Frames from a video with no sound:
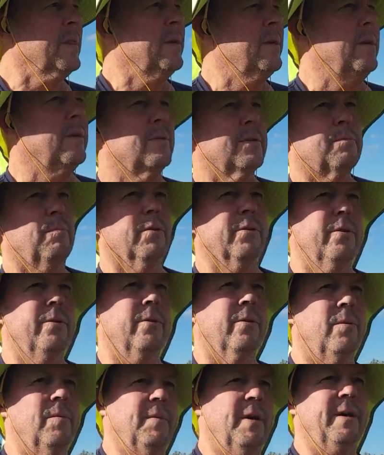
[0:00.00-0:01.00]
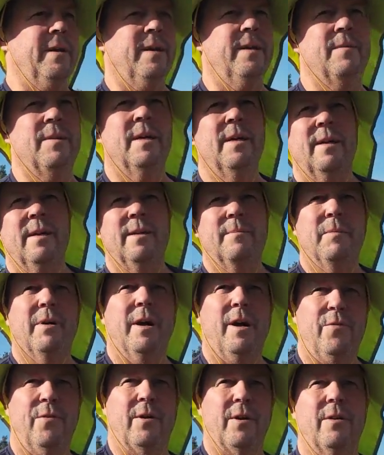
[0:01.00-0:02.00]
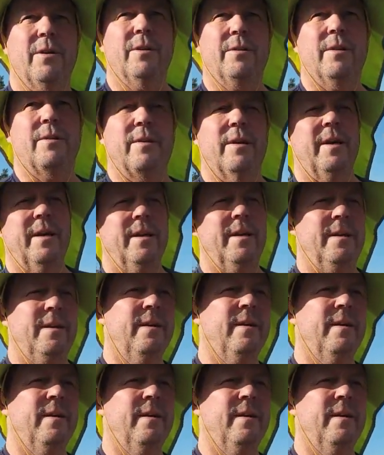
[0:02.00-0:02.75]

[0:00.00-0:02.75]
It was brutal, man. But I felt good today,